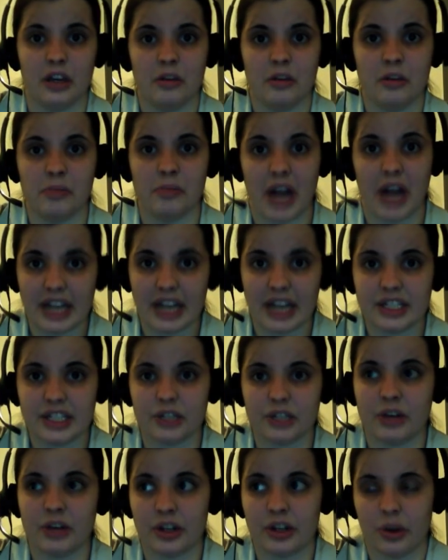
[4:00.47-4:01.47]
but I
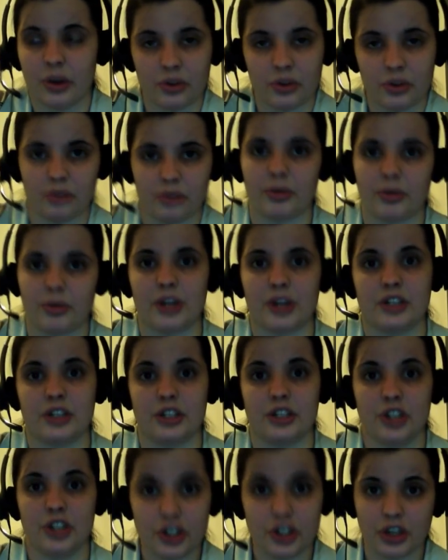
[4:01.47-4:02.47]
still had to go through the process
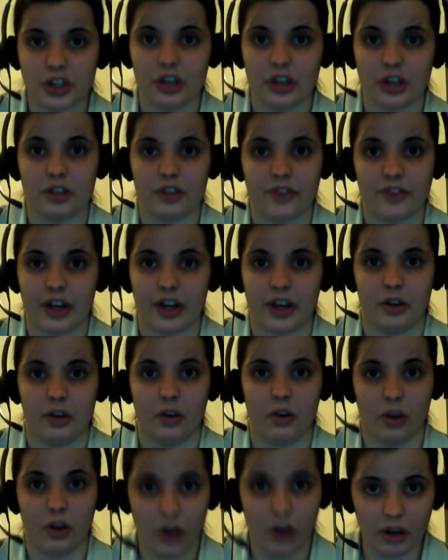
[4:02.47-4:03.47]
just to get the file
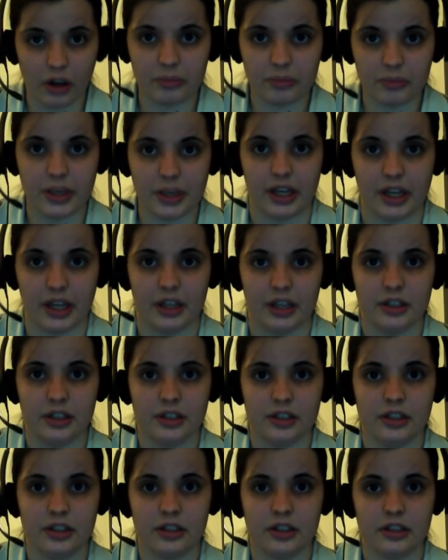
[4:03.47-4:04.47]
on me.
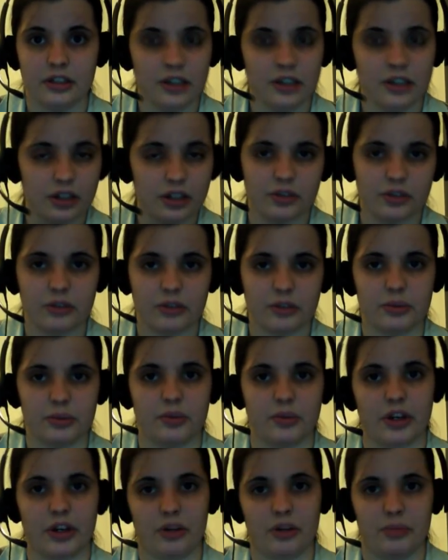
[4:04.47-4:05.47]
Not a criminal
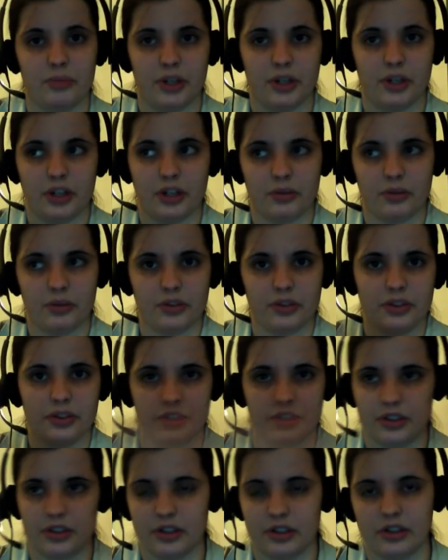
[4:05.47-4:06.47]
record, but it was
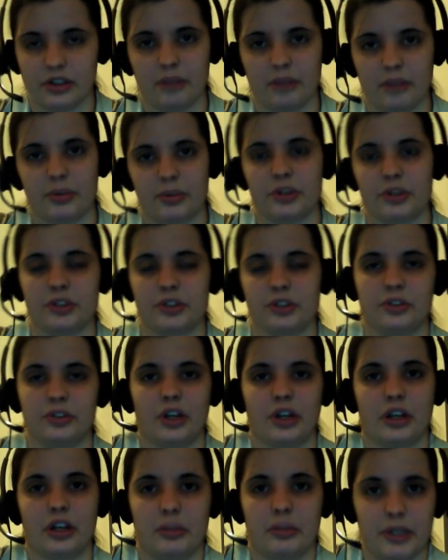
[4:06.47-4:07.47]
a personal
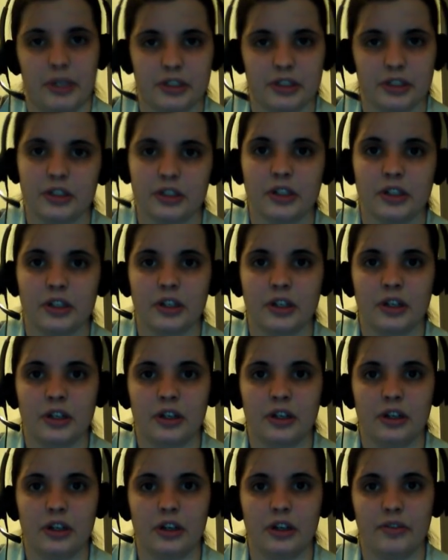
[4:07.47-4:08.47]
document.
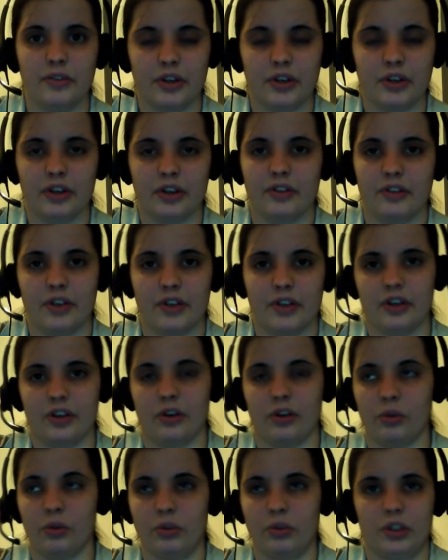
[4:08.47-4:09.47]
A very, very
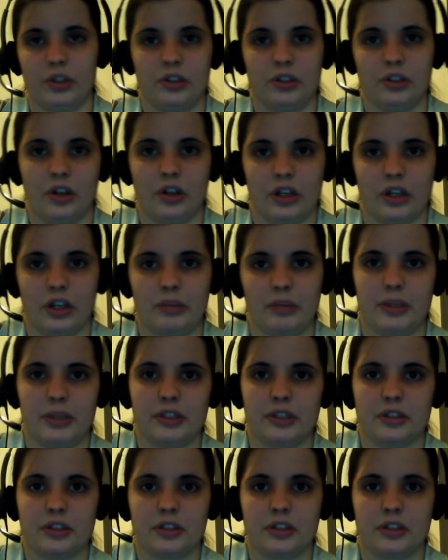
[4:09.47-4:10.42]
old document.